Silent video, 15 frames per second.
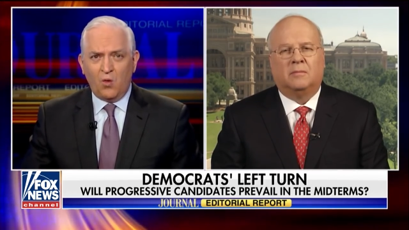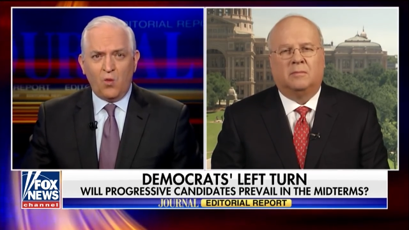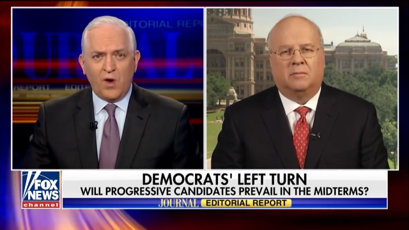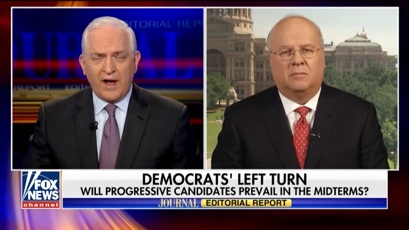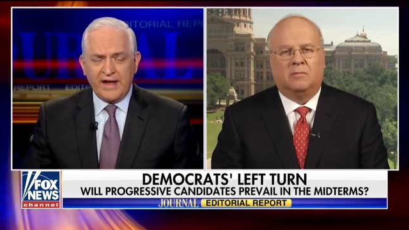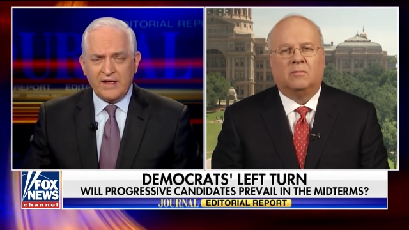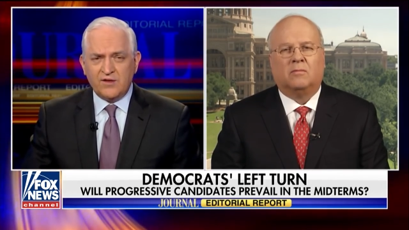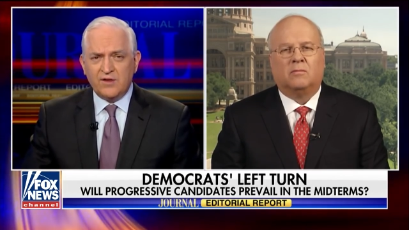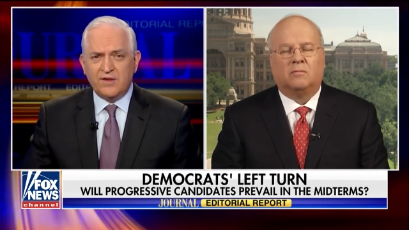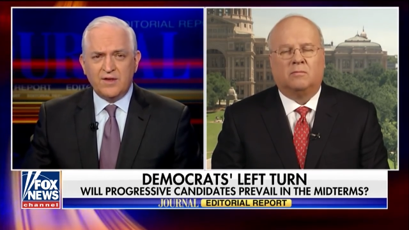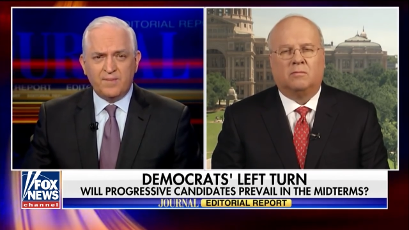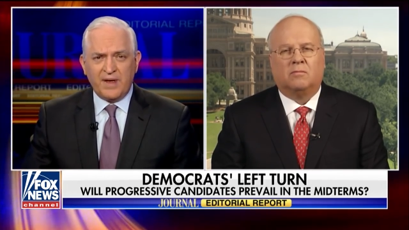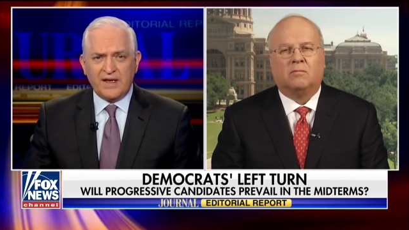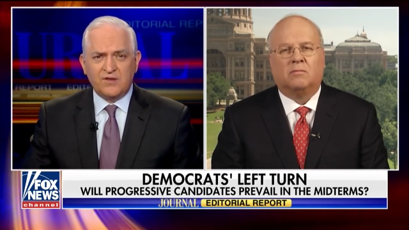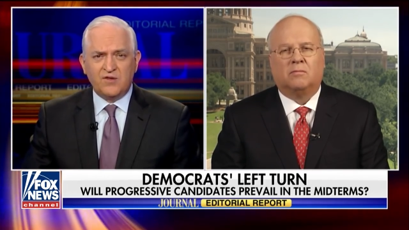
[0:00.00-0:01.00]
Speaker 1: Why isn't
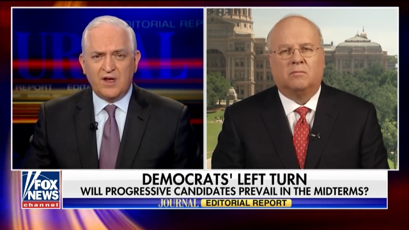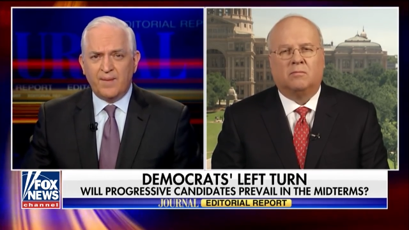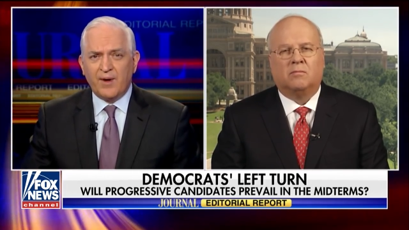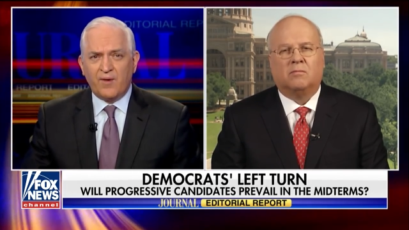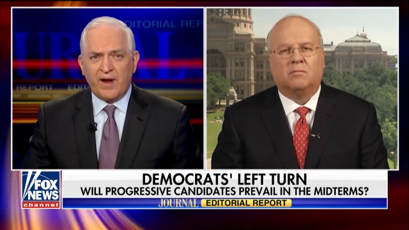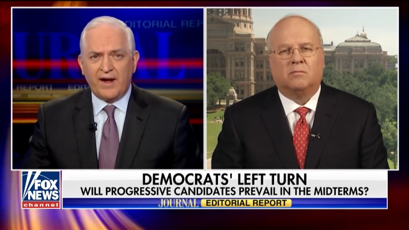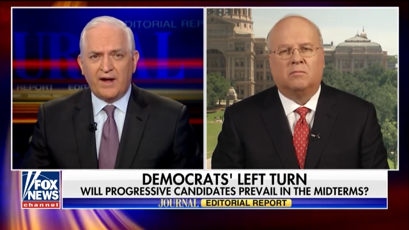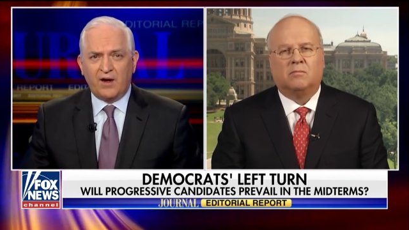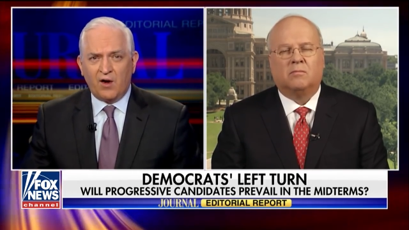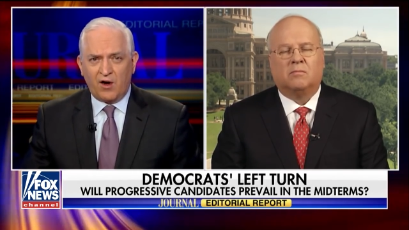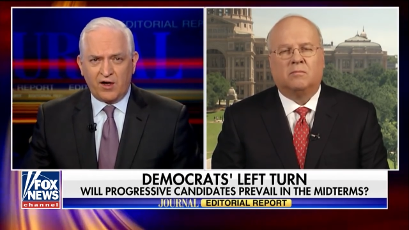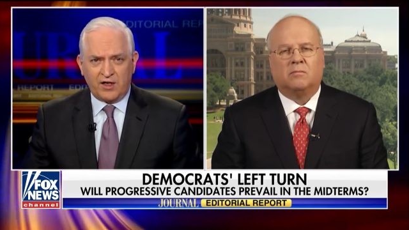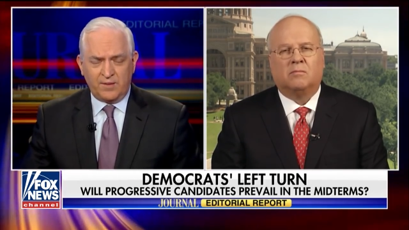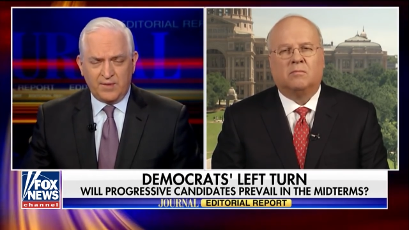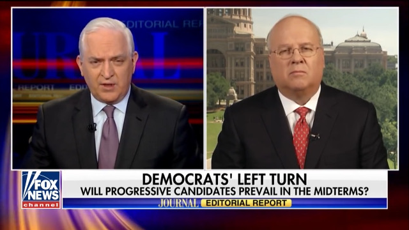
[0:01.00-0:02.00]
the best Democratic
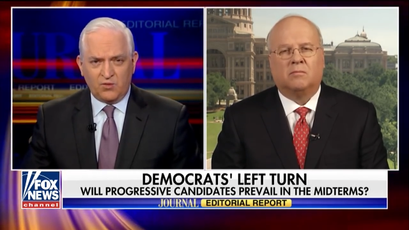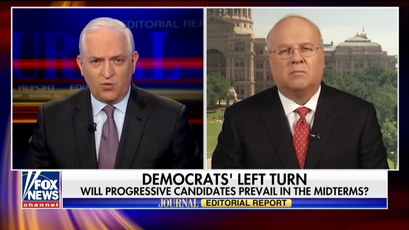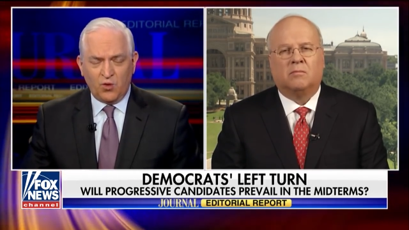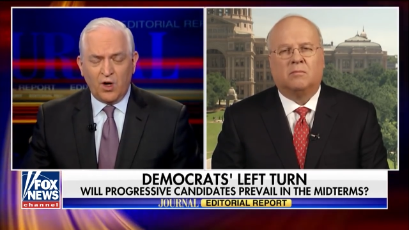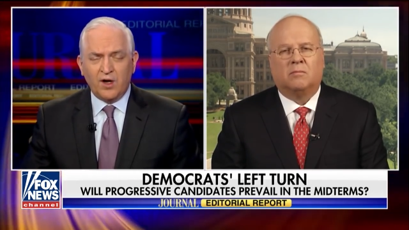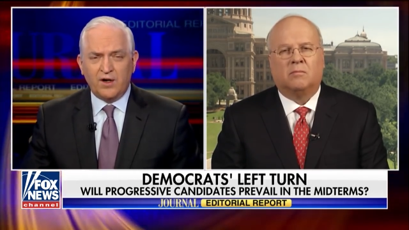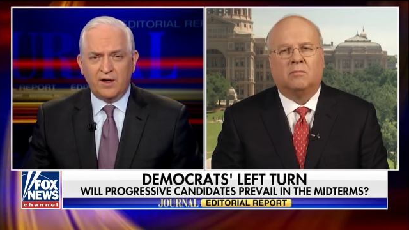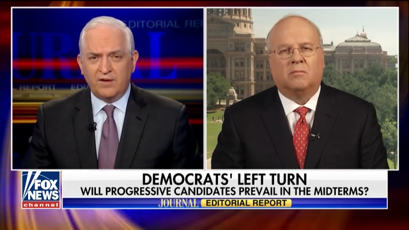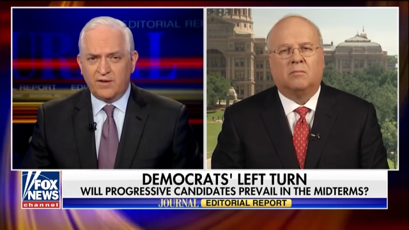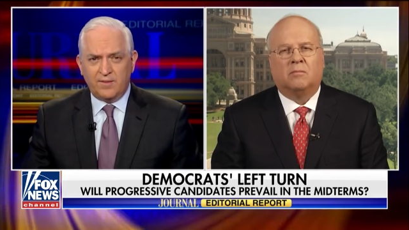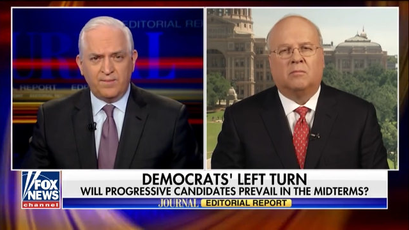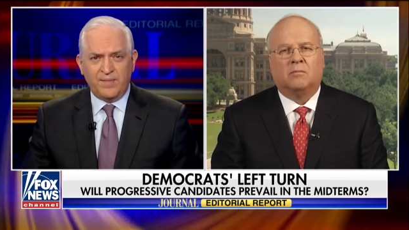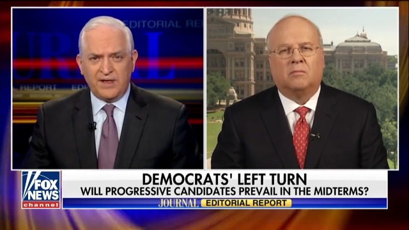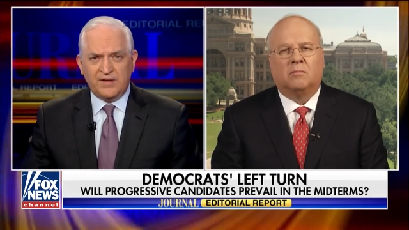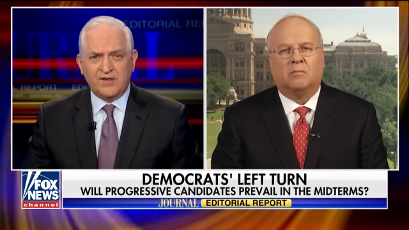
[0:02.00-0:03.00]
argument
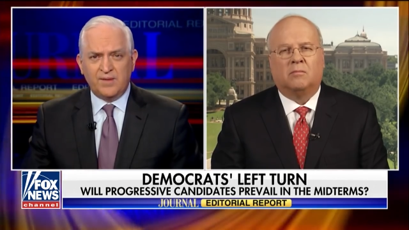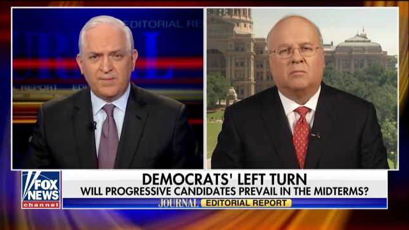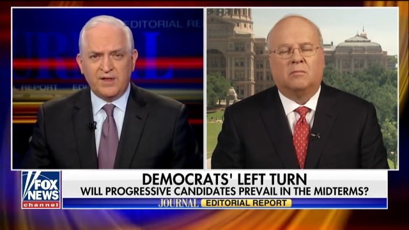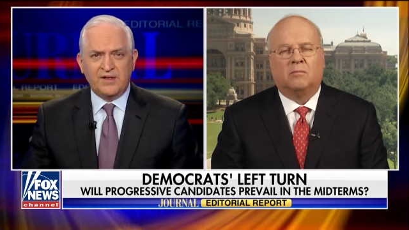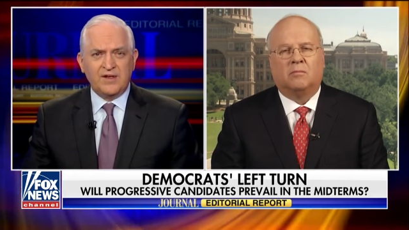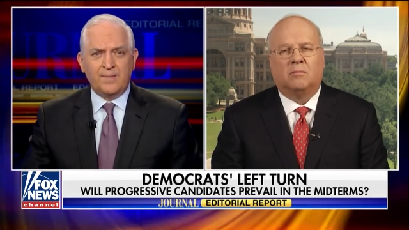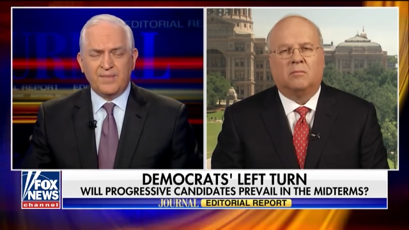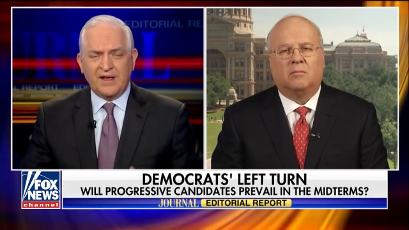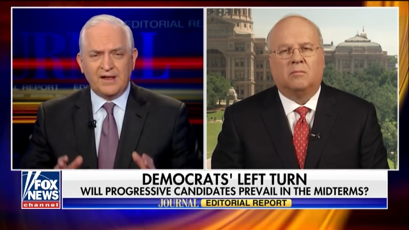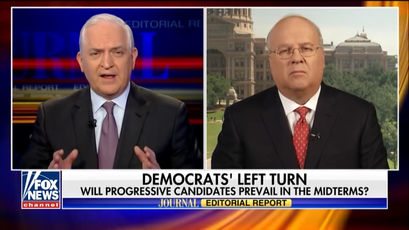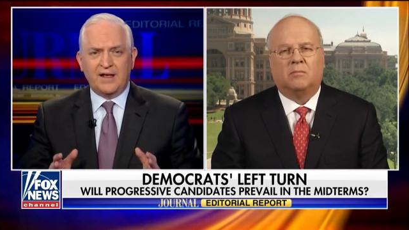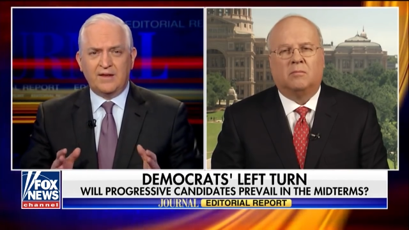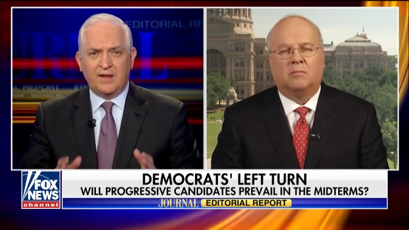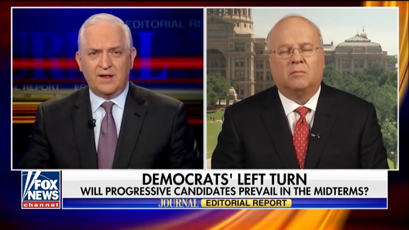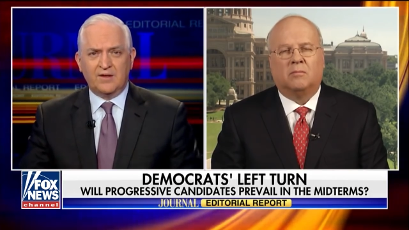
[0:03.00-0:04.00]
to be simply something
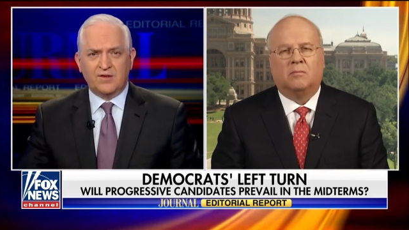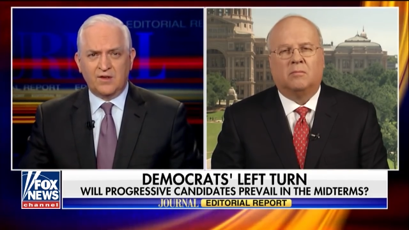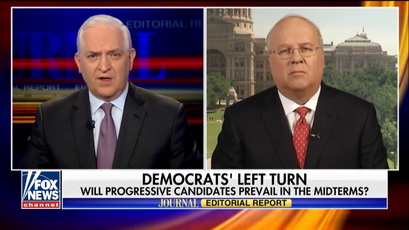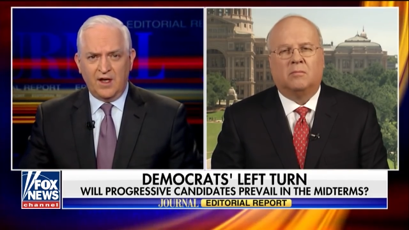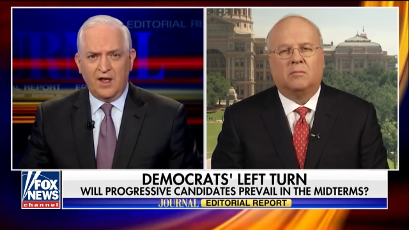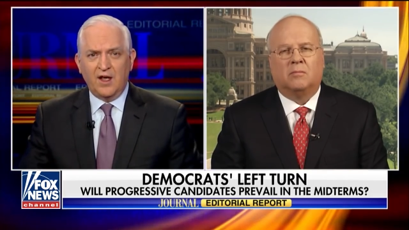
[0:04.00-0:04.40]
like this?